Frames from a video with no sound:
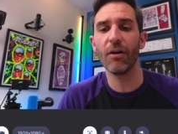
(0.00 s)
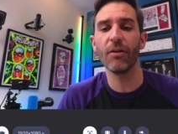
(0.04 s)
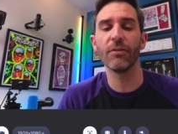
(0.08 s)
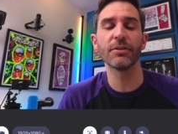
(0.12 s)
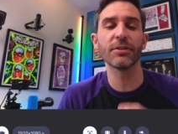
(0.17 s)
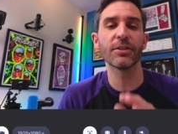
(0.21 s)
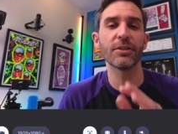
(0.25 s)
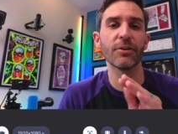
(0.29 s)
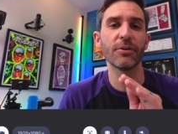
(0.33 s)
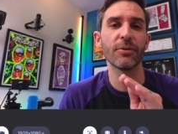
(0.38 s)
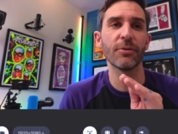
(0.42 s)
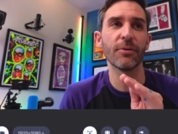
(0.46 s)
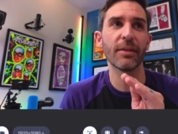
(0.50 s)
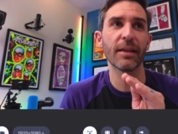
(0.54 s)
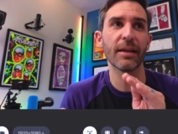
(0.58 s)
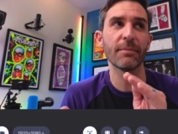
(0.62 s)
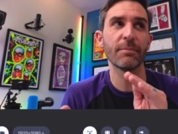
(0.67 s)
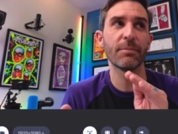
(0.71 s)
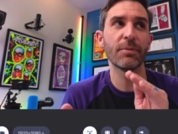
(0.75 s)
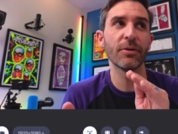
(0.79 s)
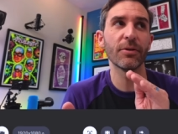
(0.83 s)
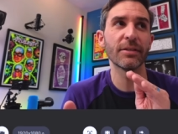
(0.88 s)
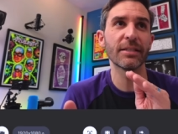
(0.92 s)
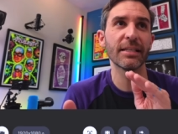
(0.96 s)
also
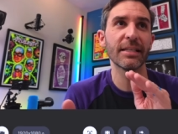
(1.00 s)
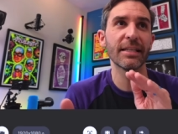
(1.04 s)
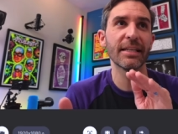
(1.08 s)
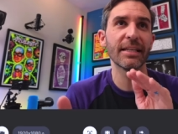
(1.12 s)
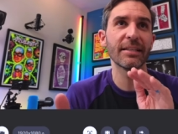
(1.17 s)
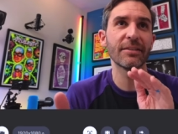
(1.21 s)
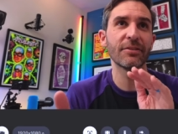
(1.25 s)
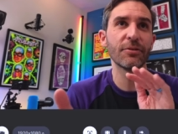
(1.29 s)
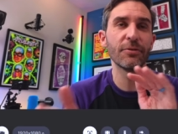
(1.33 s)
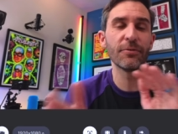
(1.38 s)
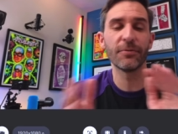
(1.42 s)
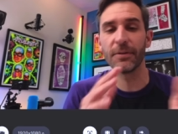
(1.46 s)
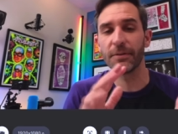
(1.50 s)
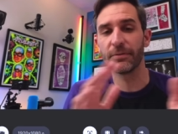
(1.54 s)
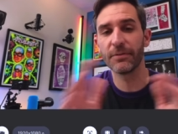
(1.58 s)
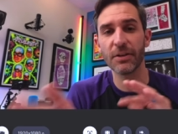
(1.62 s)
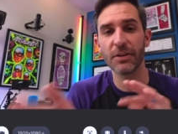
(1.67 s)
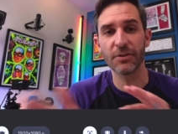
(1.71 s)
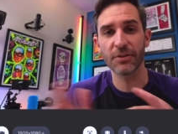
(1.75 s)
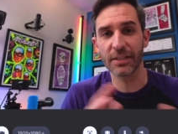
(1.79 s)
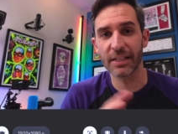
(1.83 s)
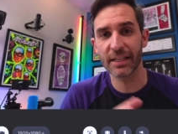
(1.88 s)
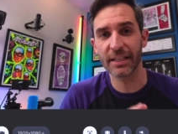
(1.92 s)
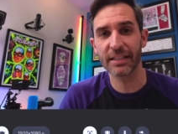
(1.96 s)
then puts it into
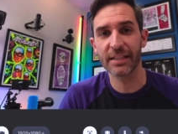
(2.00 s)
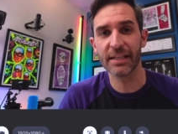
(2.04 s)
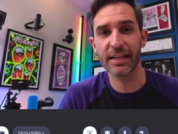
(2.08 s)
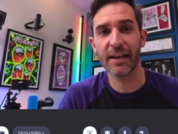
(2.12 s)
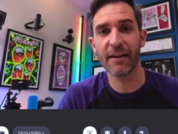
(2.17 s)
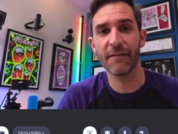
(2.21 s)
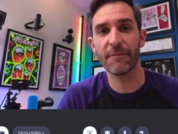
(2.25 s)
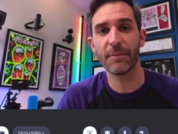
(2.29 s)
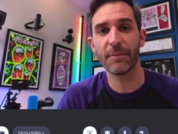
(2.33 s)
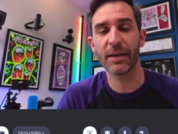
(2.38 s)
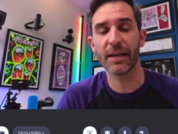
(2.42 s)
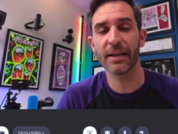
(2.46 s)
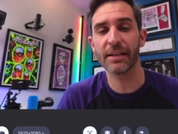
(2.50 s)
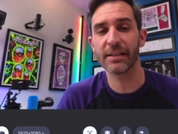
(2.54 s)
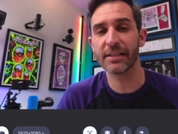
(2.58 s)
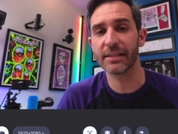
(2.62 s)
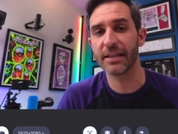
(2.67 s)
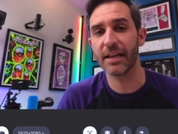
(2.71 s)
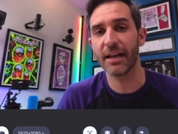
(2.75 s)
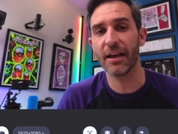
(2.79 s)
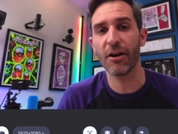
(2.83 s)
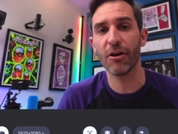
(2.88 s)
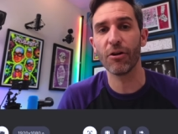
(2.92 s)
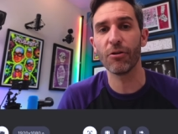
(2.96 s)
fifty or sixty F P S
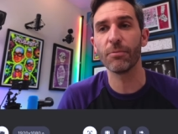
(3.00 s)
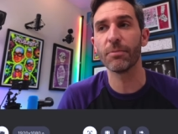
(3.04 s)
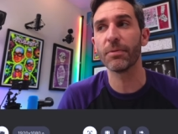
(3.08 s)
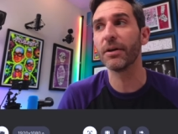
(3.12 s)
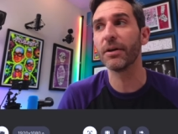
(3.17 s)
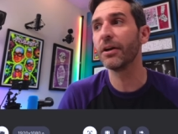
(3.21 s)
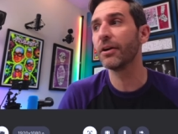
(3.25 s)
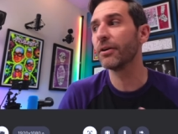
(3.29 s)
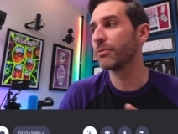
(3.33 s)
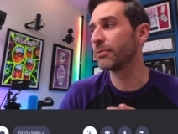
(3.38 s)
to help